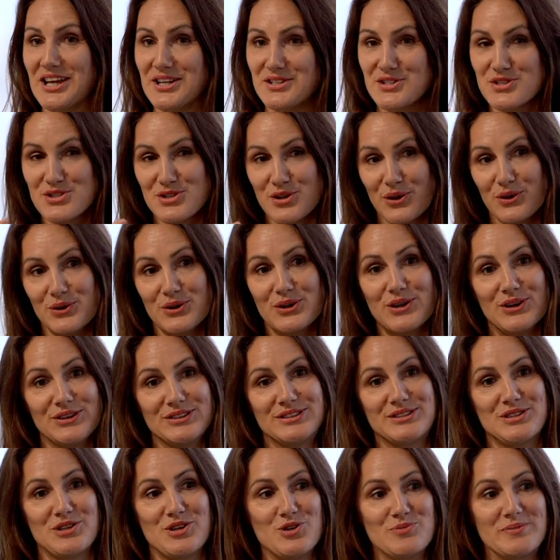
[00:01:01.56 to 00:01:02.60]
to get so
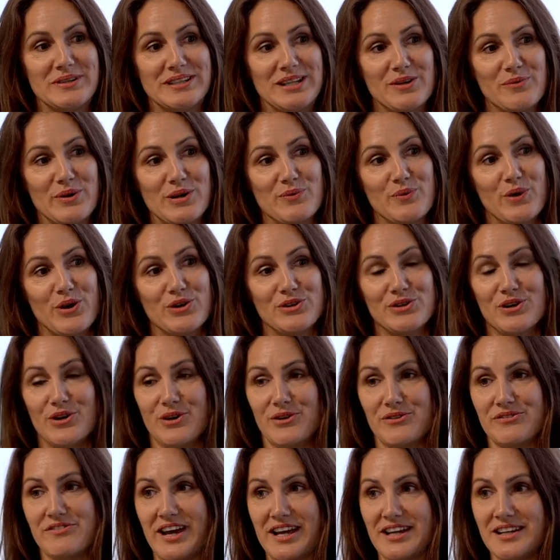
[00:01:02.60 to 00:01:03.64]
close to human that we won't
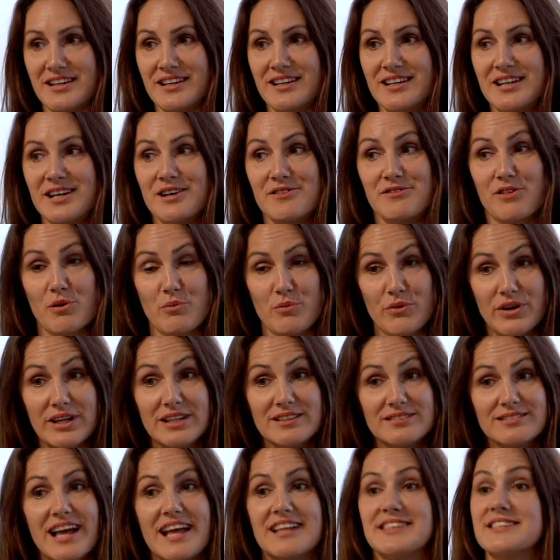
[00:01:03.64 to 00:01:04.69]
know fake from
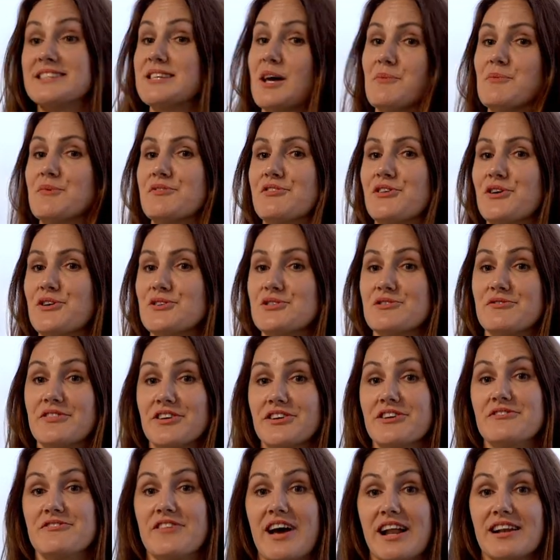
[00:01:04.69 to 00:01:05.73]
real, and some of those are
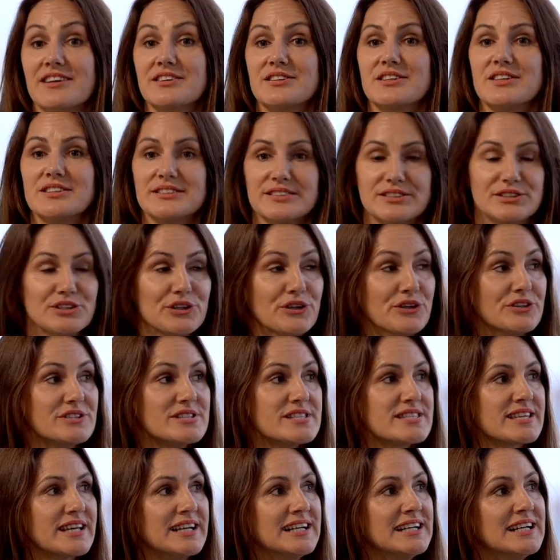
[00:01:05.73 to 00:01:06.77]
very valid
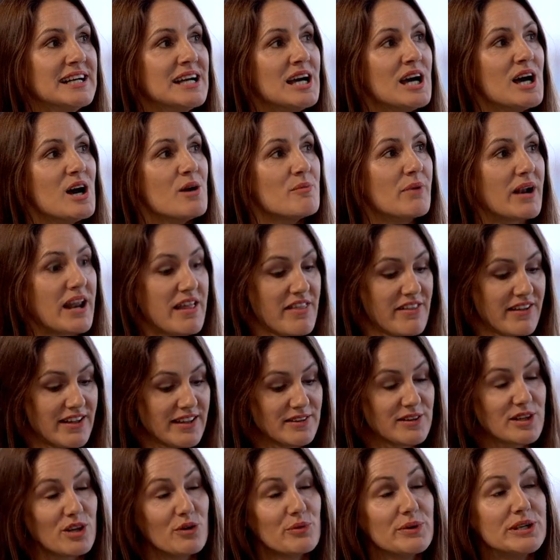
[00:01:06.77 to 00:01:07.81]
concerns. But I
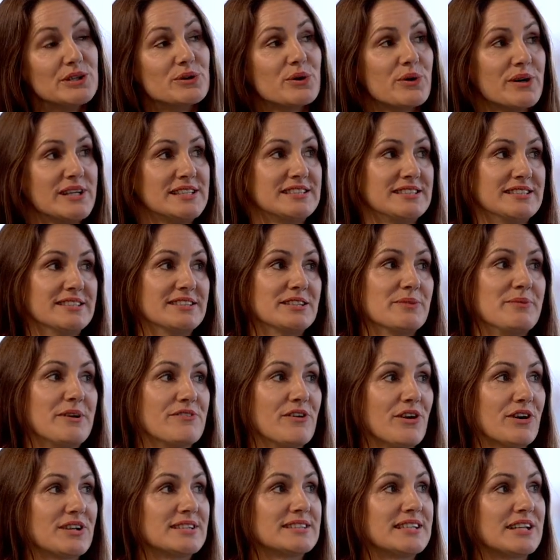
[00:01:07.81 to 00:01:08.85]
think the real question to be
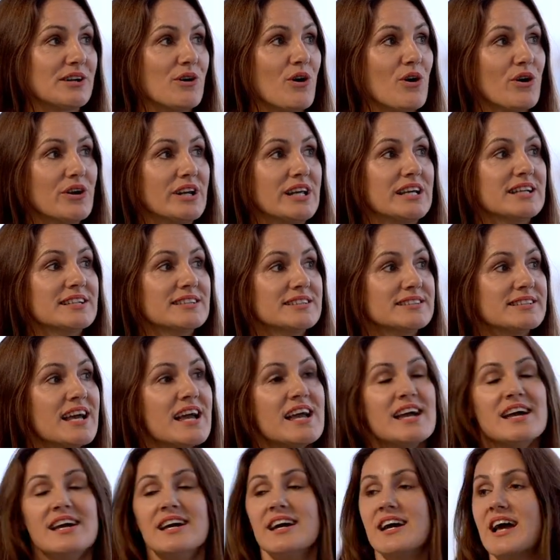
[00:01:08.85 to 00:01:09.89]
focusing on is
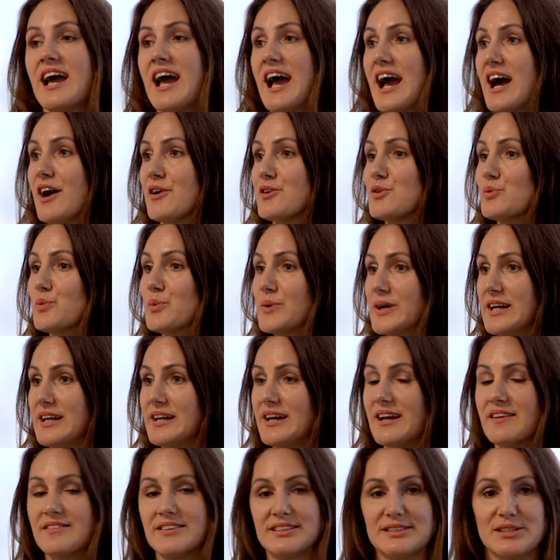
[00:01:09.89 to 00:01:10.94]
how do
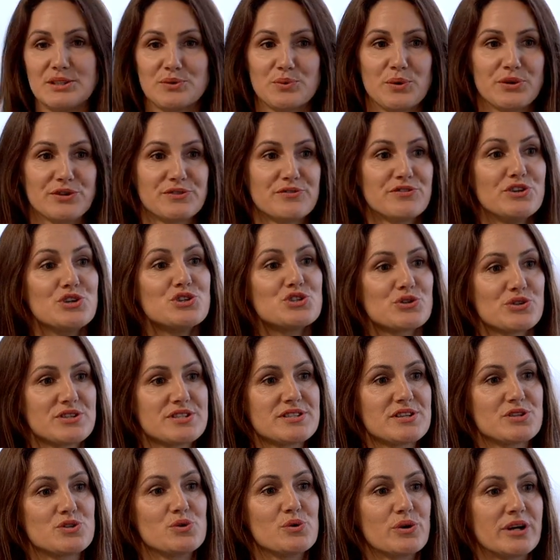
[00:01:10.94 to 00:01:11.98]
we, and this is what the
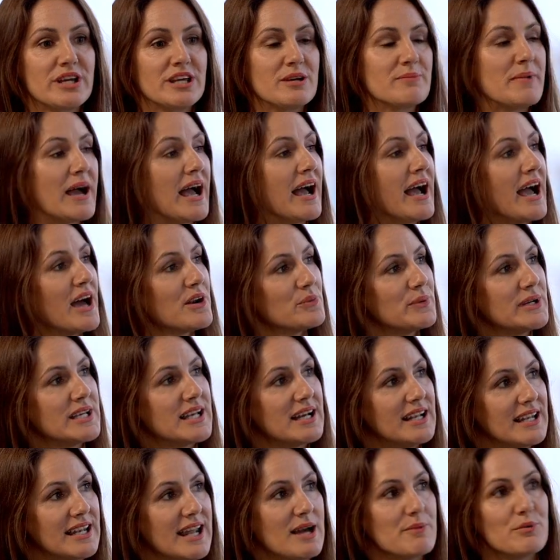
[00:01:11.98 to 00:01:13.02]
futurists are talking about, how do we
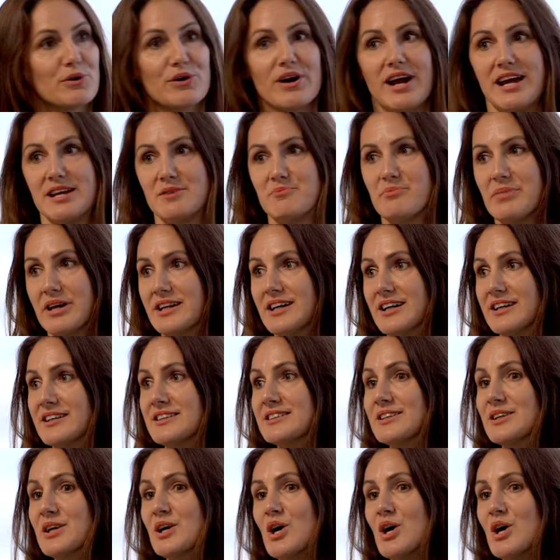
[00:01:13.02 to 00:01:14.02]
collaborate better